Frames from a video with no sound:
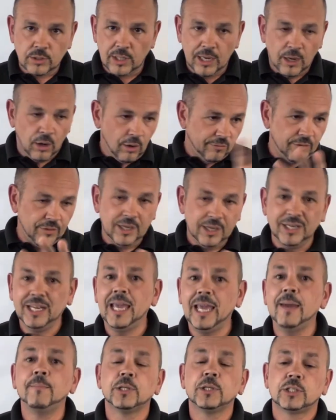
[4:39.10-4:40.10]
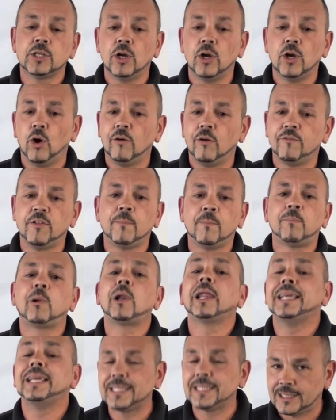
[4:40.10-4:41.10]
offer the inhibitor of the
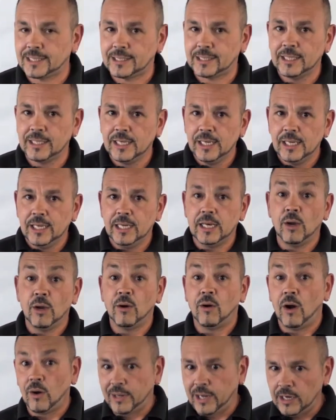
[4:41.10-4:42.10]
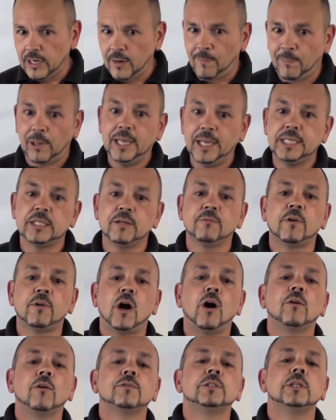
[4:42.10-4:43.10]
police. I'll get the police
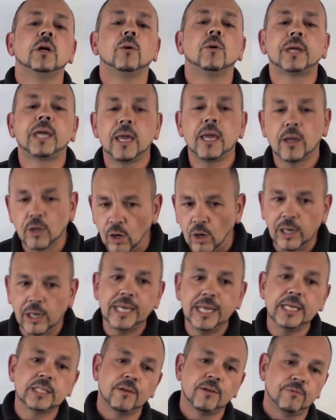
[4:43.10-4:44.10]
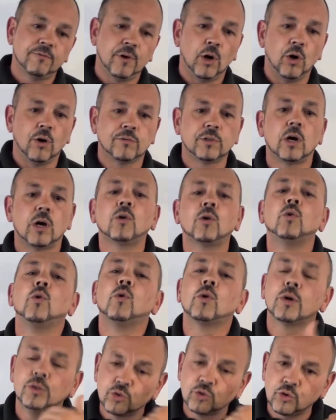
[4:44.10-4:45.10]
involved, I'll get colleagues involved, our core
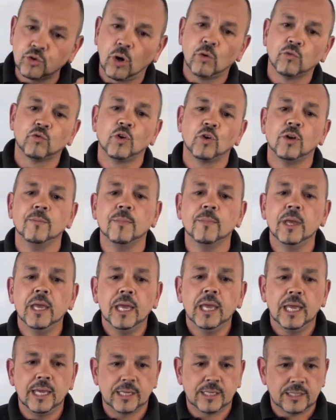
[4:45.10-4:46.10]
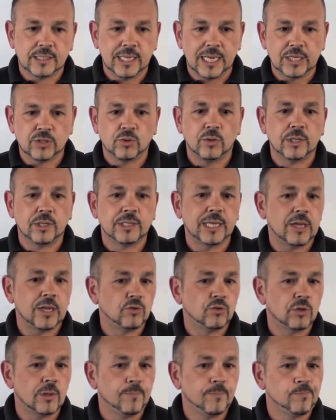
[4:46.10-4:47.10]
control room, etc., etc.
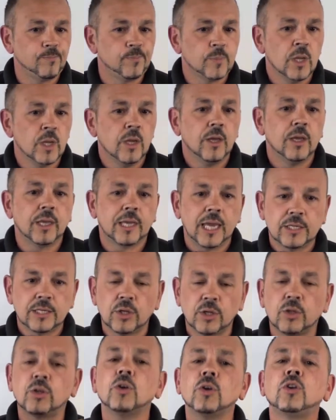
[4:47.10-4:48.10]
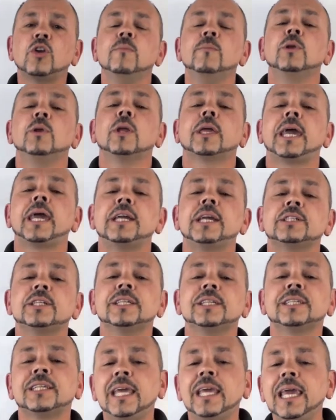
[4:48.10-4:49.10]
Okay, so good communication
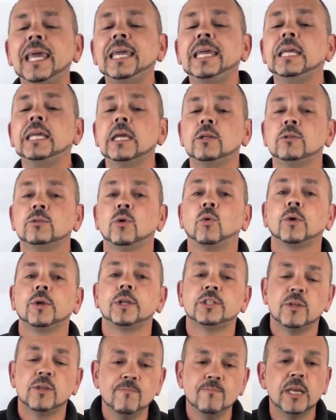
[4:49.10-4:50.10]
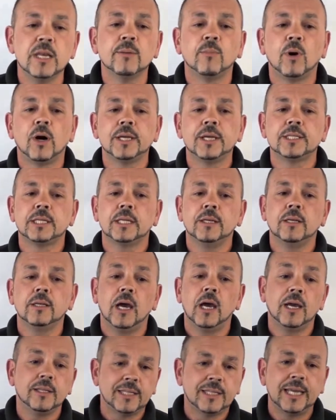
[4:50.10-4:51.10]
is key in order to minimizing
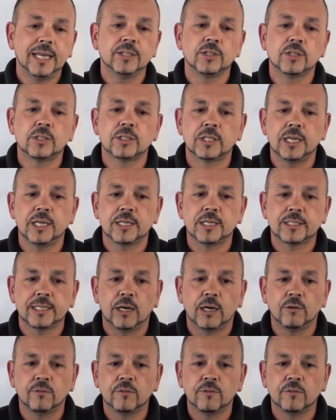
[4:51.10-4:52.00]
dangers to yourself.